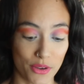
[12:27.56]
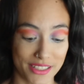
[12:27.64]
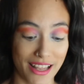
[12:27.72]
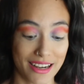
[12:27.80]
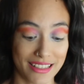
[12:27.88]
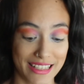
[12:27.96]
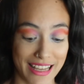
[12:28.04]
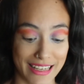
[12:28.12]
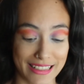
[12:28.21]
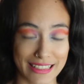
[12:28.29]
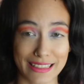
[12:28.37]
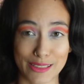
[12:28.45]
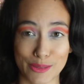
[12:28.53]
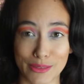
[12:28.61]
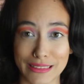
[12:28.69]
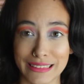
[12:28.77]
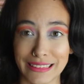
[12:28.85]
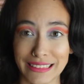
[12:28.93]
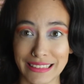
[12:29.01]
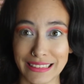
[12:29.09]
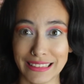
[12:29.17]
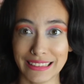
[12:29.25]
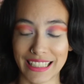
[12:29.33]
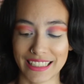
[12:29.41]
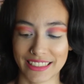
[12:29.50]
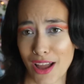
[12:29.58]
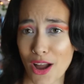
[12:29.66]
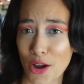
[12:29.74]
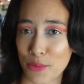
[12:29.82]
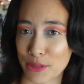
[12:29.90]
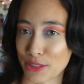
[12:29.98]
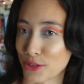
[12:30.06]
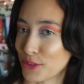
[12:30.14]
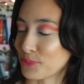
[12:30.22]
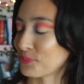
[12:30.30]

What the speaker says: excited to get into this one. Ooh, I hope it's good.